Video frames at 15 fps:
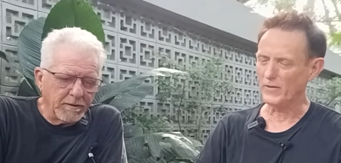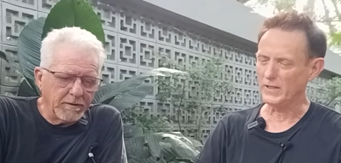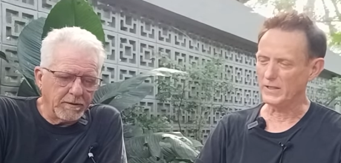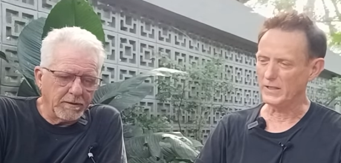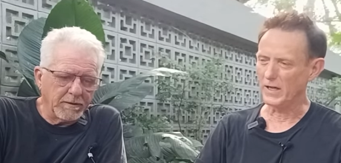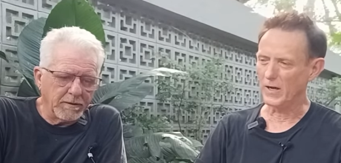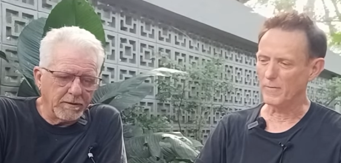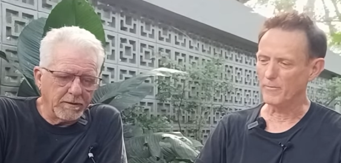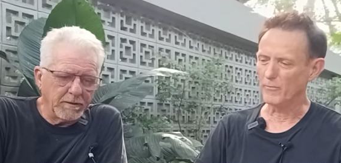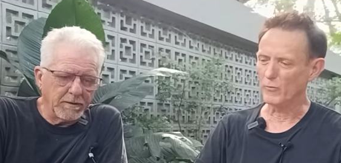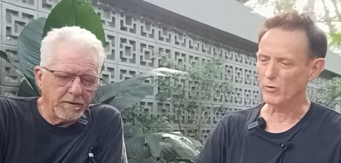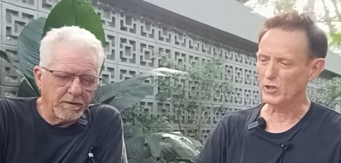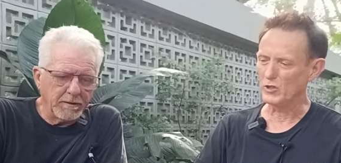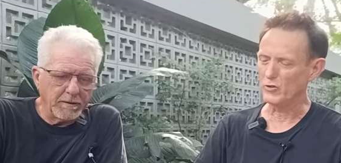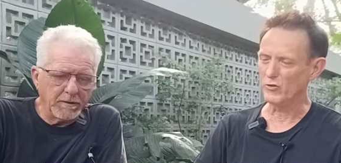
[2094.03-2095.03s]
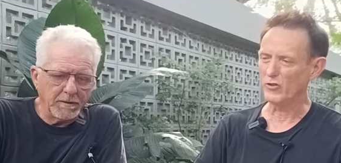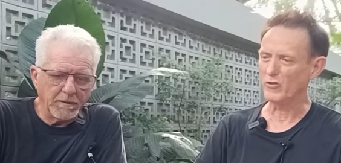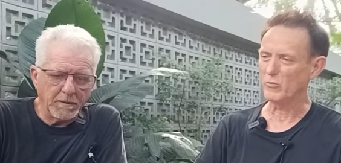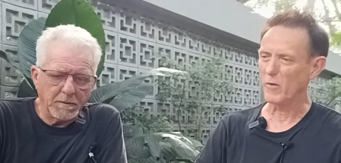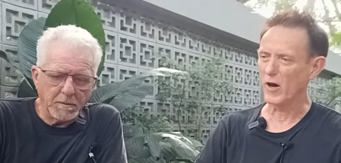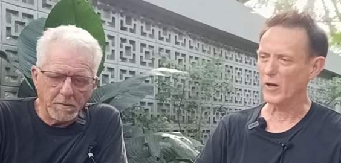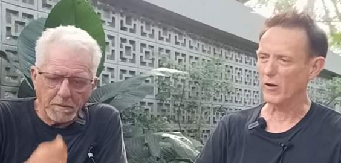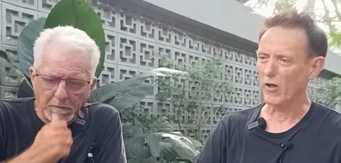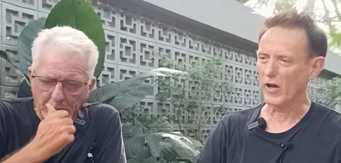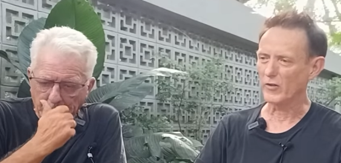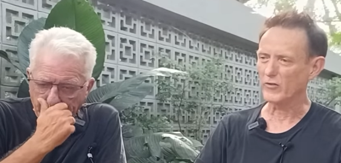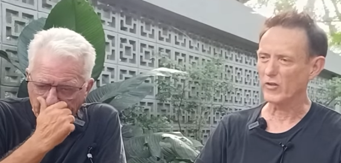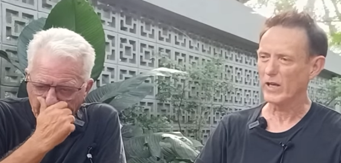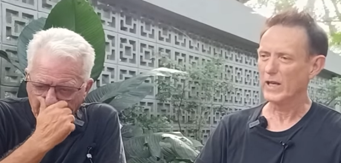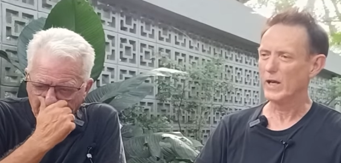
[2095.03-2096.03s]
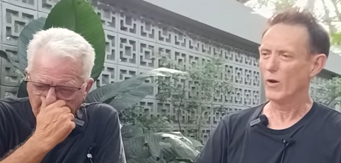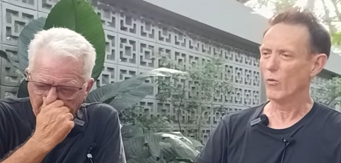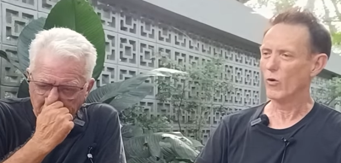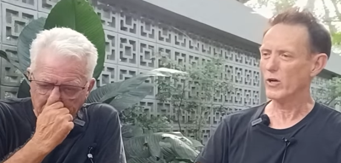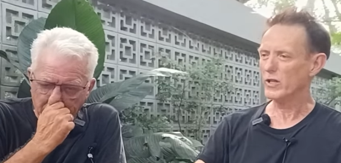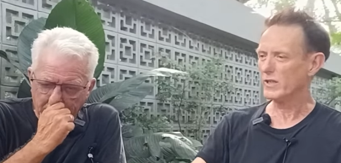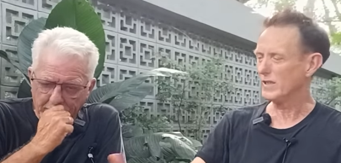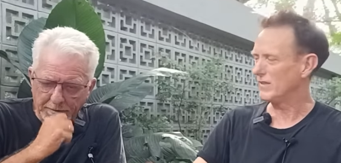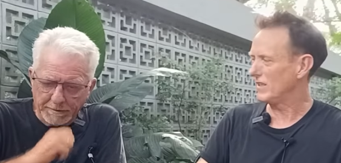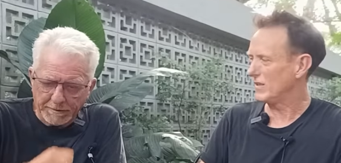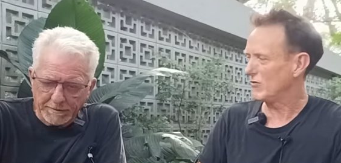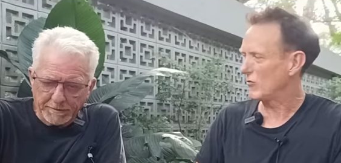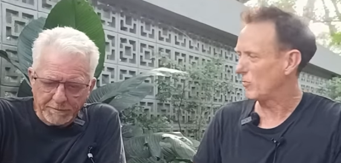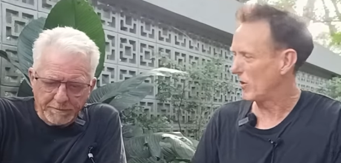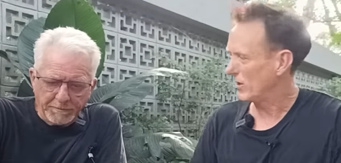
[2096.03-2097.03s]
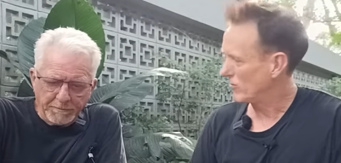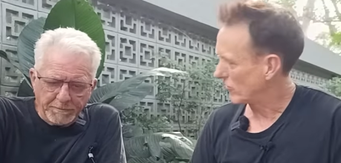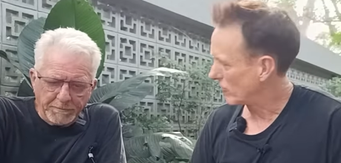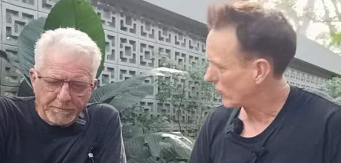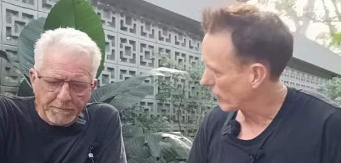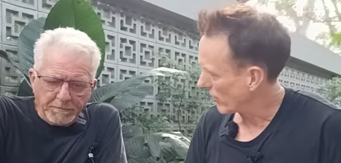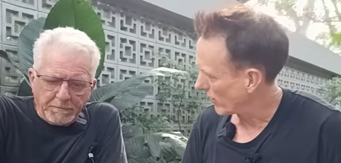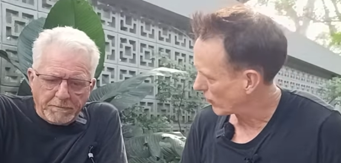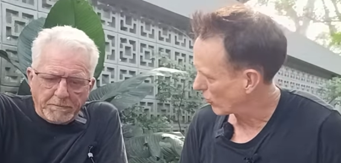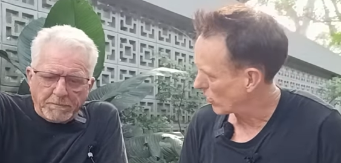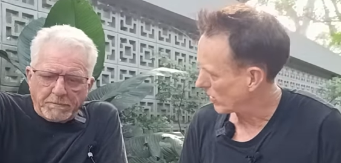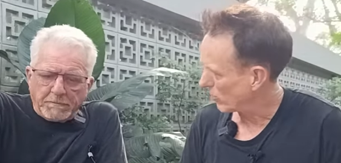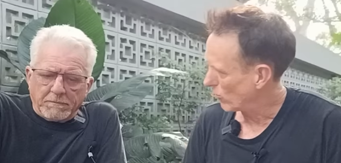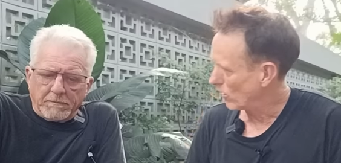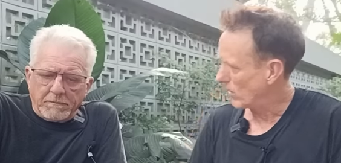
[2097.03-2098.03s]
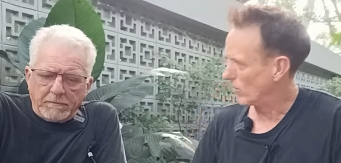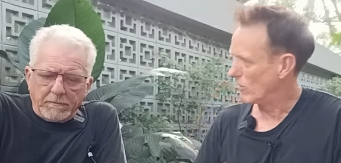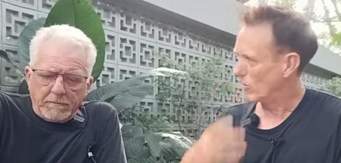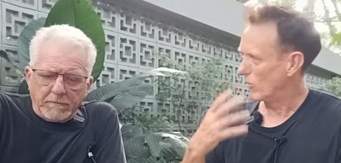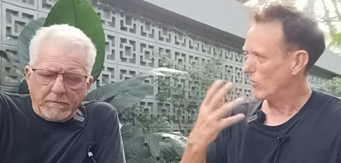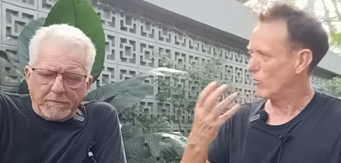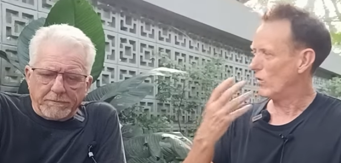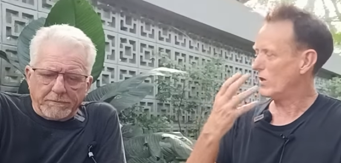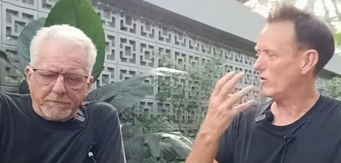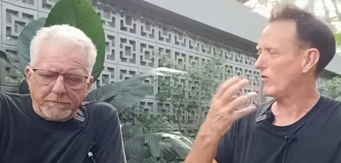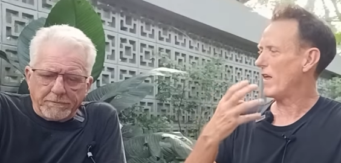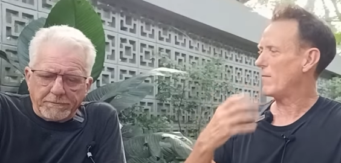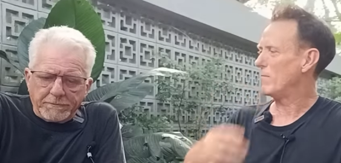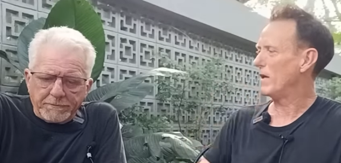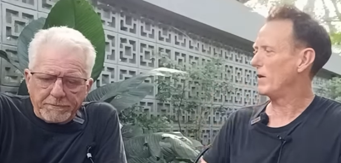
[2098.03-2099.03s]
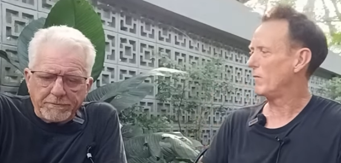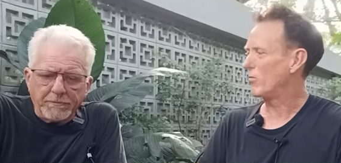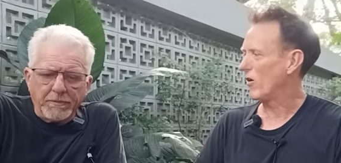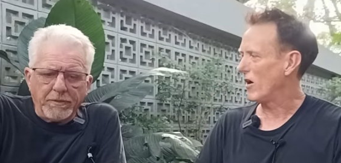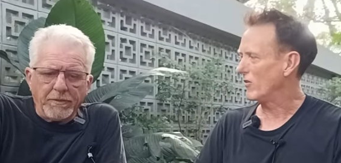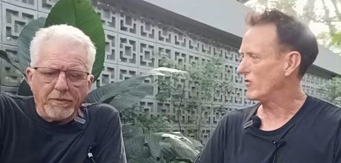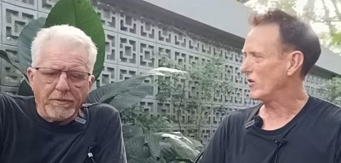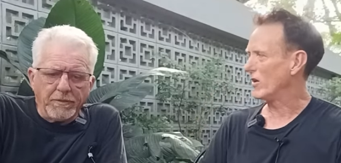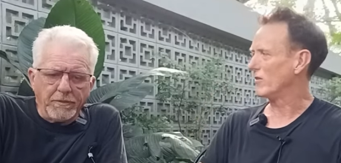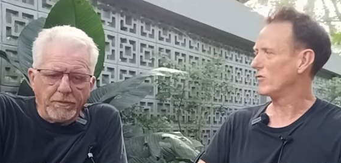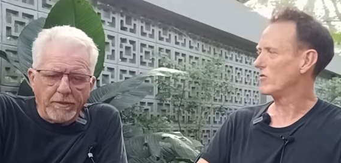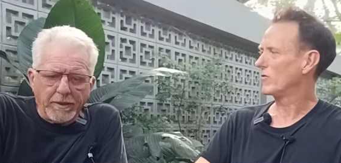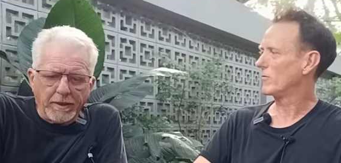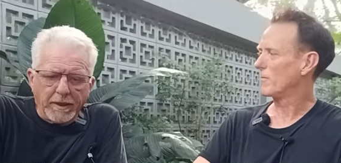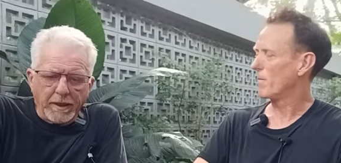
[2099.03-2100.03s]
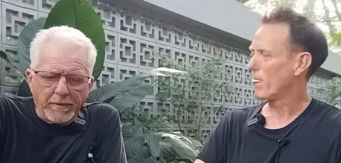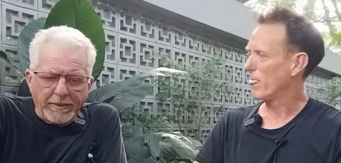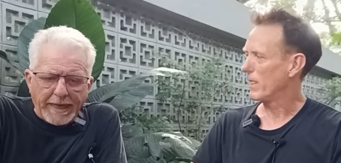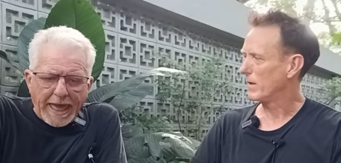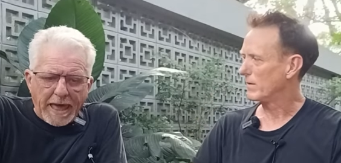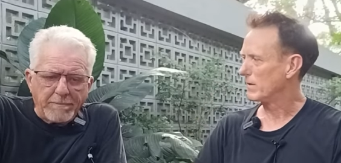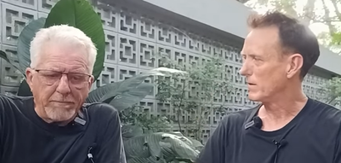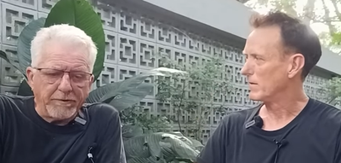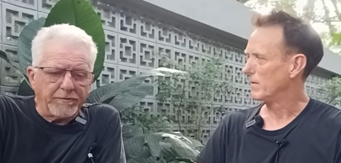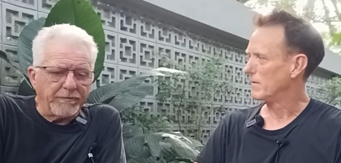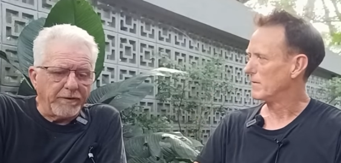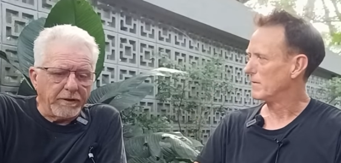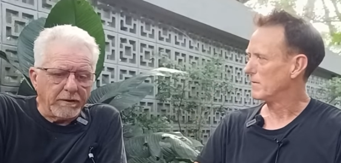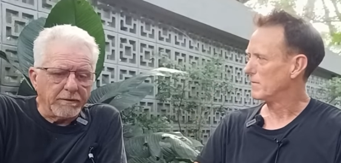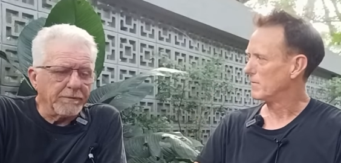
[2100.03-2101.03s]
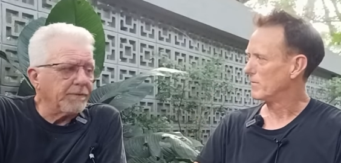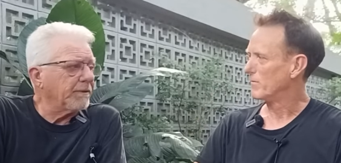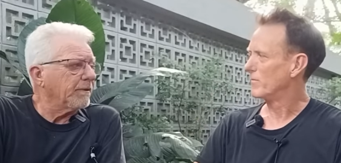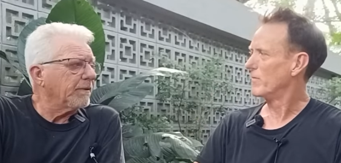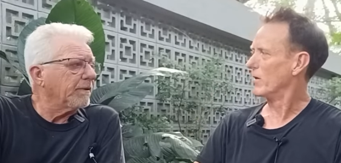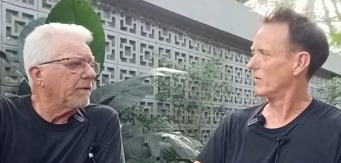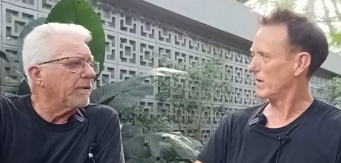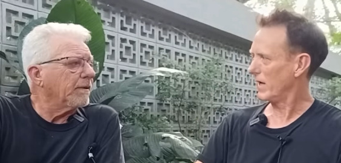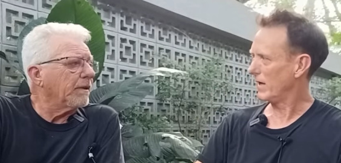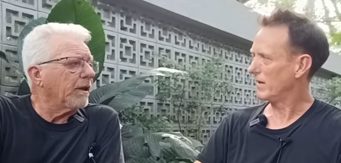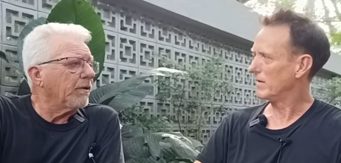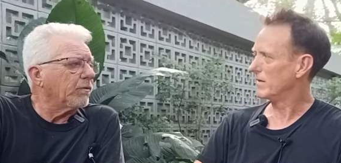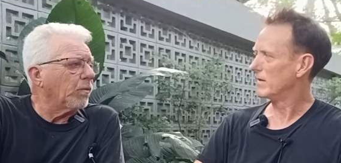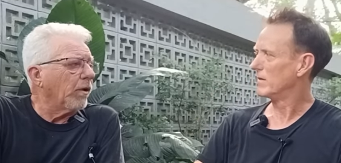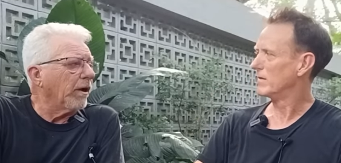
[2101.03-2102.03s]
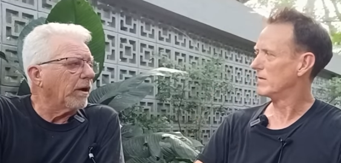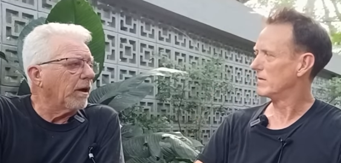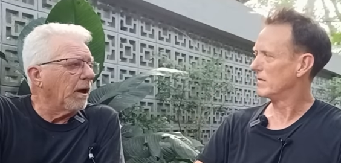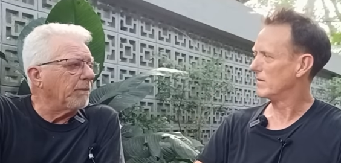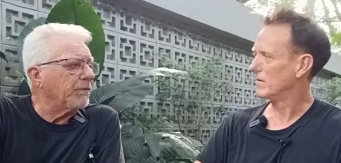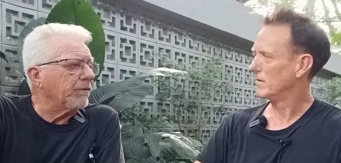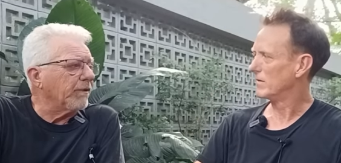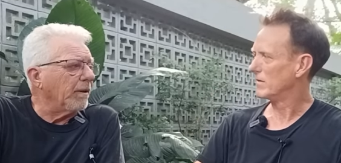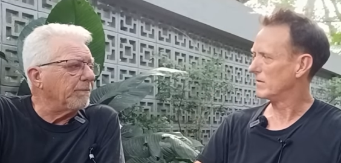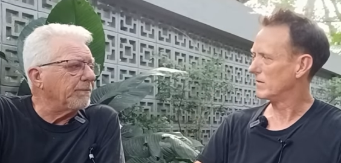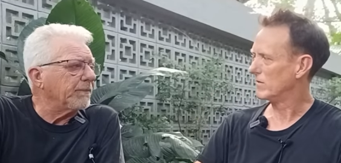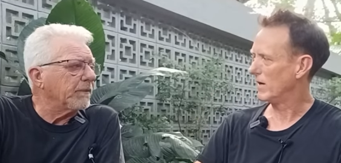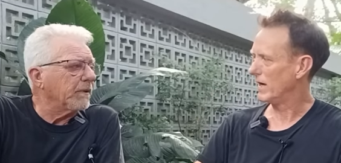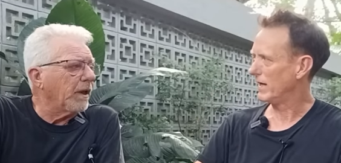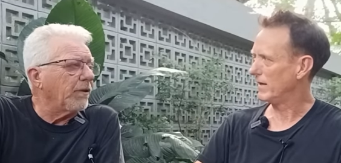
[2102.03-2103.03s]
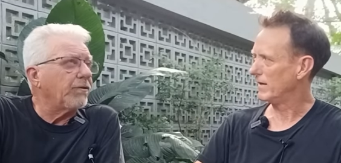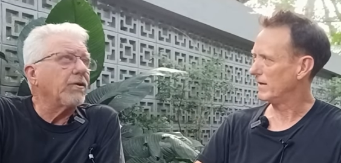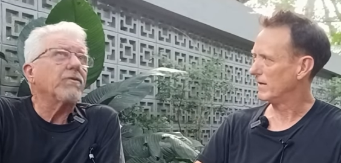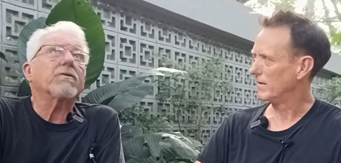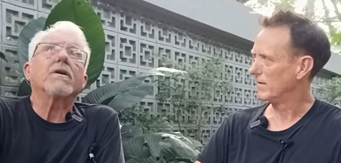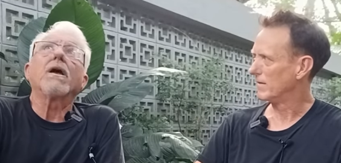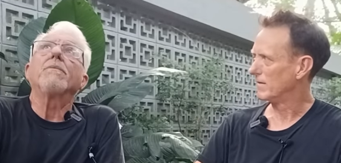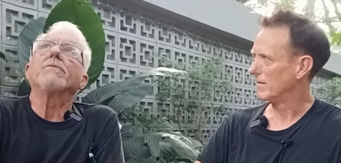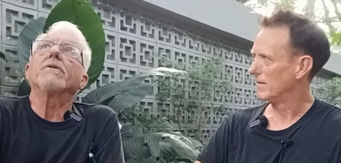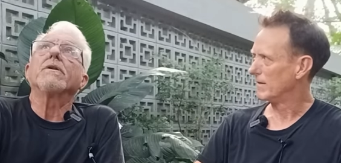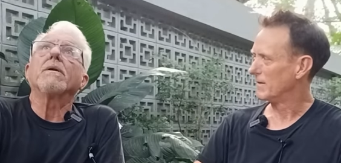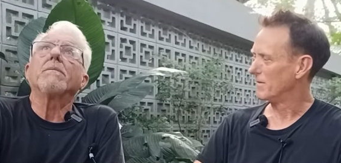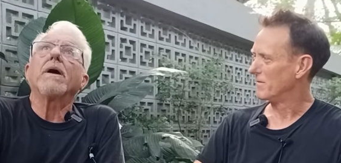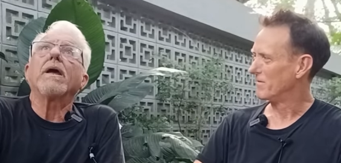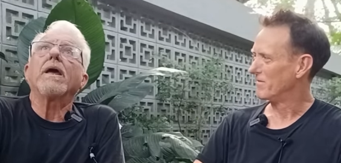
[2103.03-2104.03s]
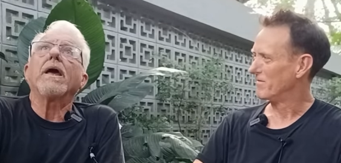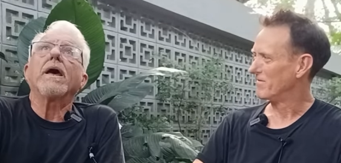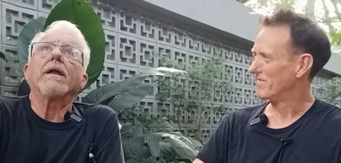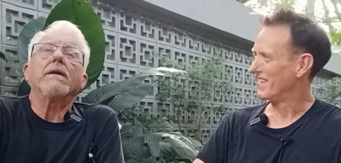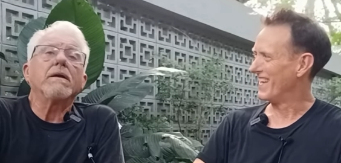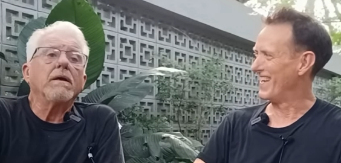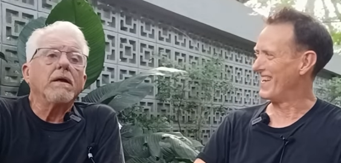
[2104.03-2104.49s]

Speaker 1: the um, when you do these monologues. Yeah. Where do you get the inspiration for this? What what is that mental process?
Speaker 2: Uh, the atmosphere okay. is where it comes from. Right. It just comes into my head.